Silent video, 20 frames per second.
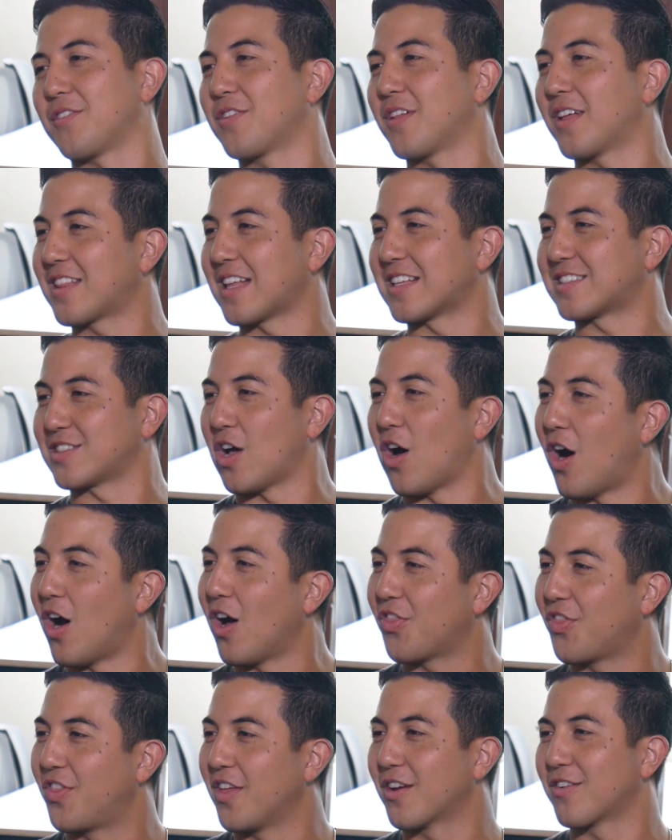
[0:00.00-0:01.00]
I feel like that's the
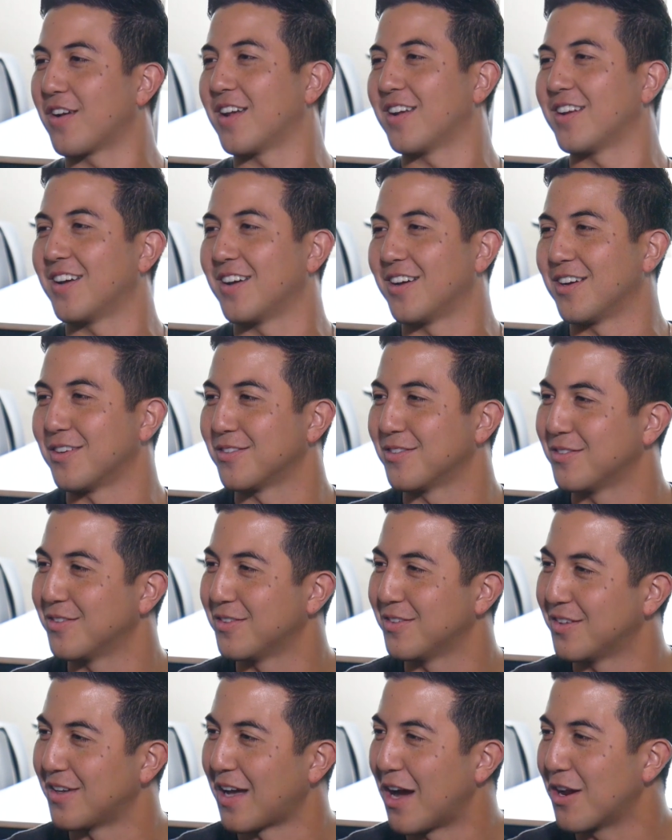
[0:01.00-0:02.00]
hot thing right now.
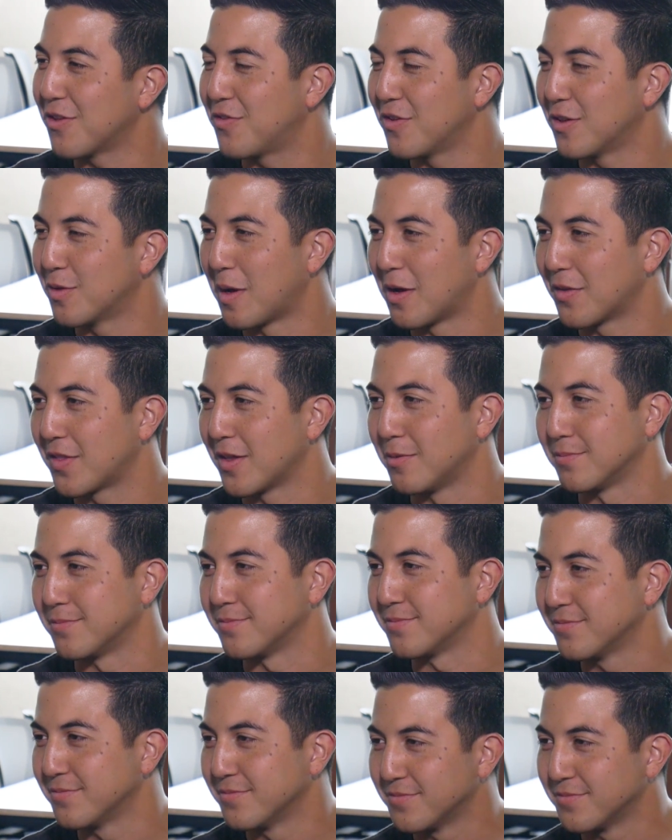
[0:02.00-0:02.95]
How do you feel about them?